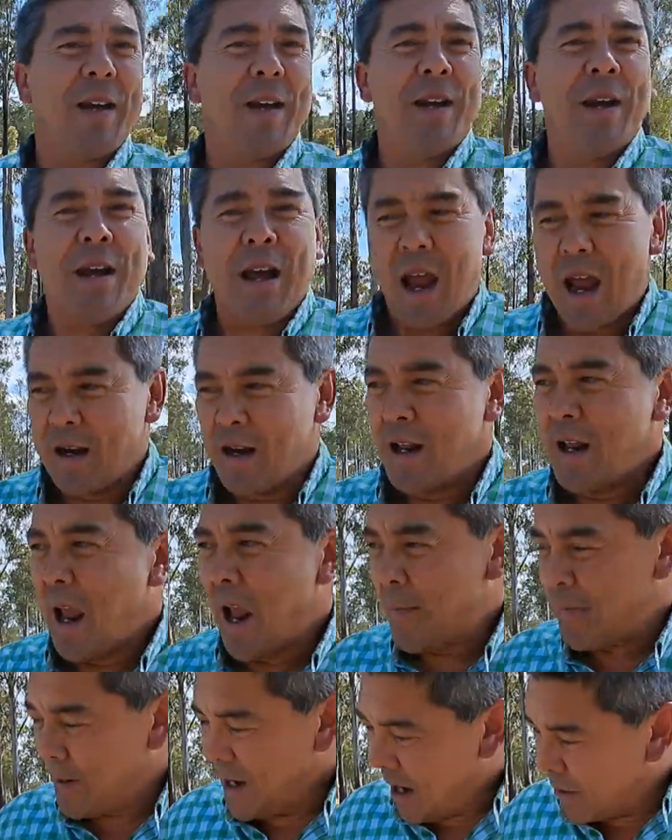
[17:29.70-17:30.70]

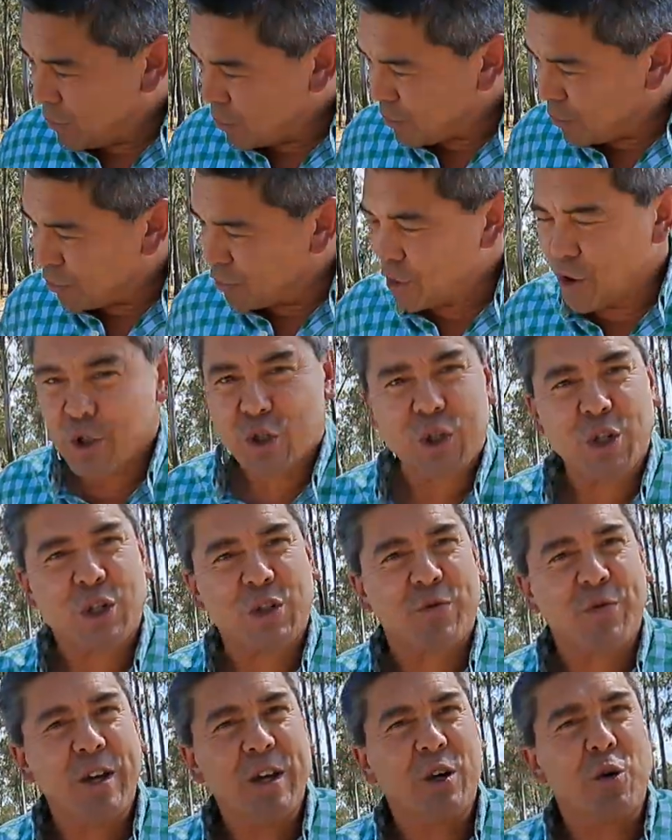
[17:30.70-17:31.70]
and be able to produce this
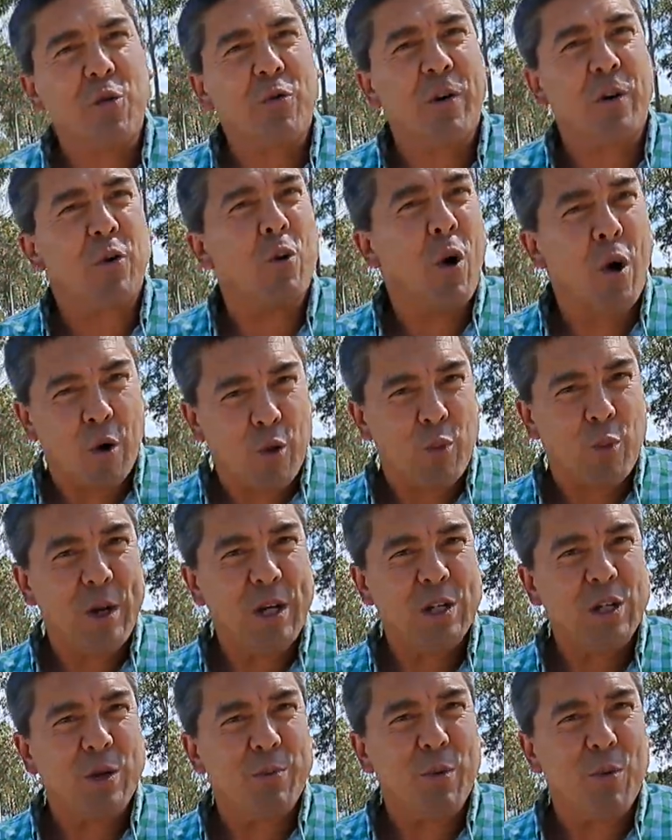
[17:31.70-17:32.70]
vehicle for quite a
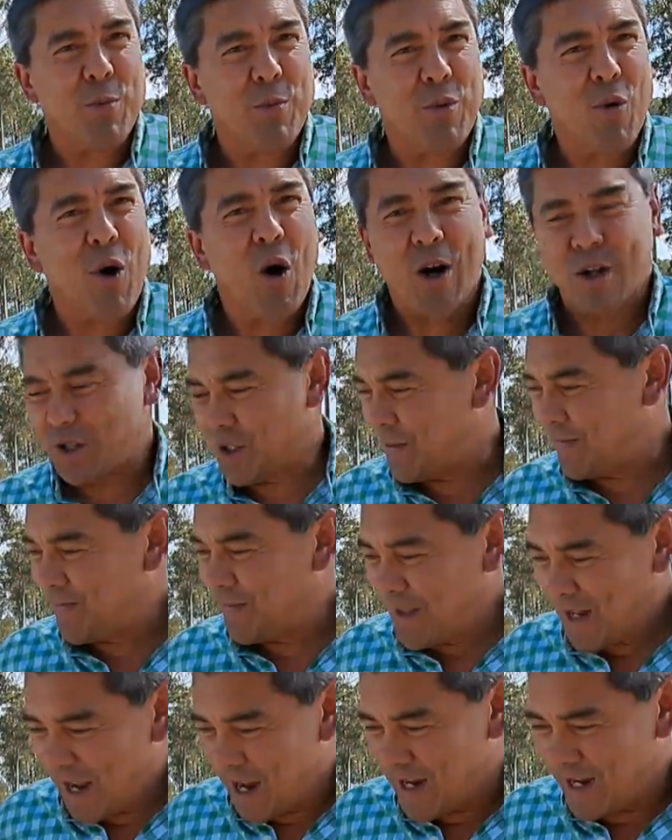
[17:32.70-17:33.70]
reasonable price.
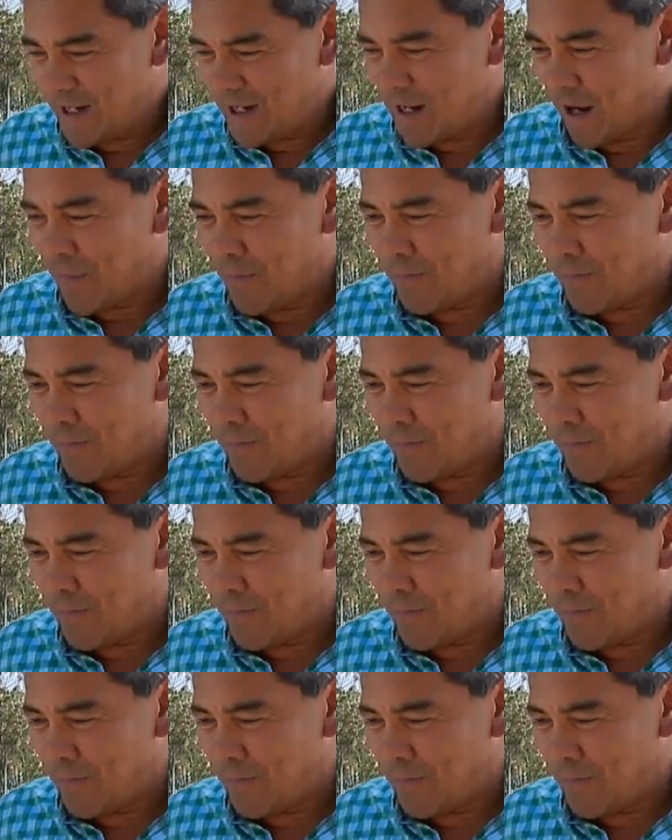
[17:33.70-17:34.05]
And